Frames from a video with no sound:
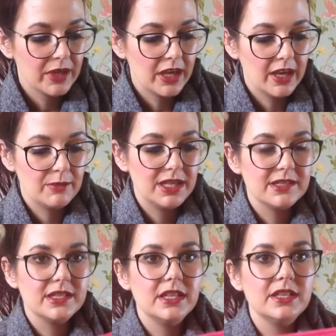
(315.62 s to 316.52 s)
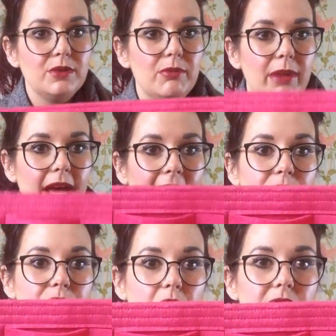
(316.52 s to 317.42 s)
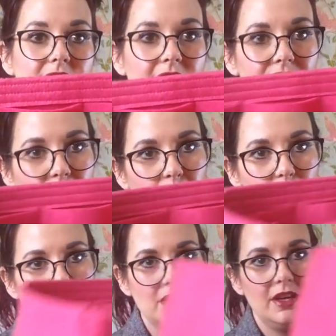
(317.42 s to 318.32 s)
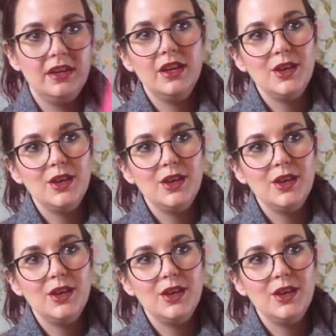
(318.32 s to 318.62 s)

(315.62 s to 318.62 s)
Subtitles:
it's £31, but obviously if you order